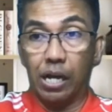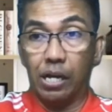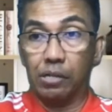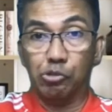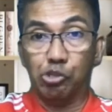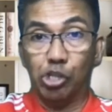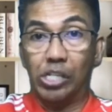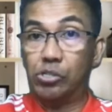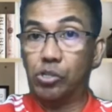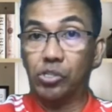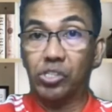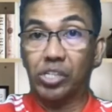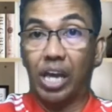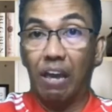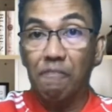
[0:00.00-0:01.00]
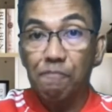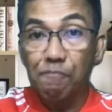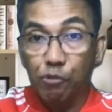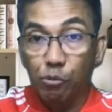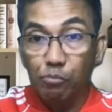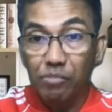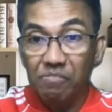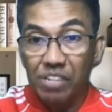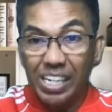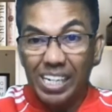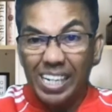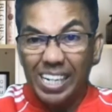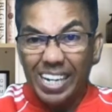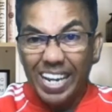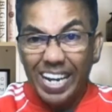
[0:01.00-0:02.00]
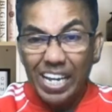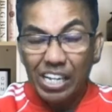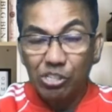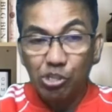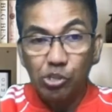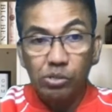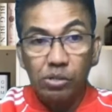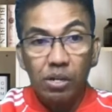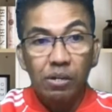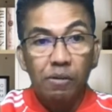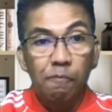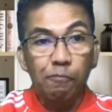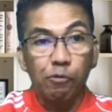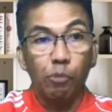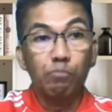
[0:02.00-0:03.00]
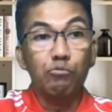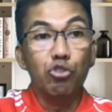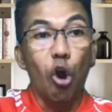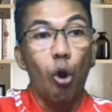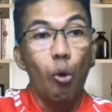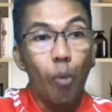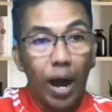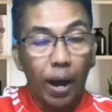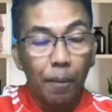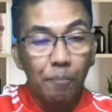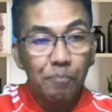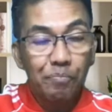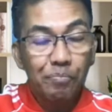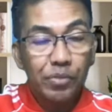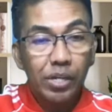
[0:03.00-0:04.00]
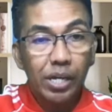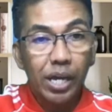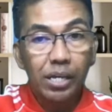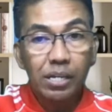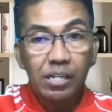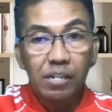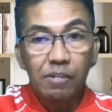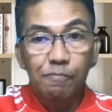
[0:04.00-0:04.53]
Jesus came from the very lineage, from Noah, okay?